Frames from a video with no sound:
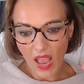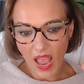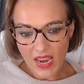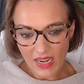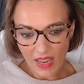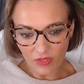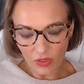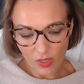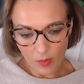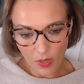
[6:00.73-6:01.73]
A level
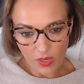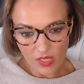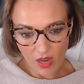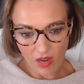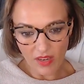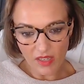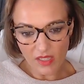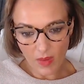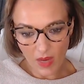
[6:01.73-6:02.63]
computer science,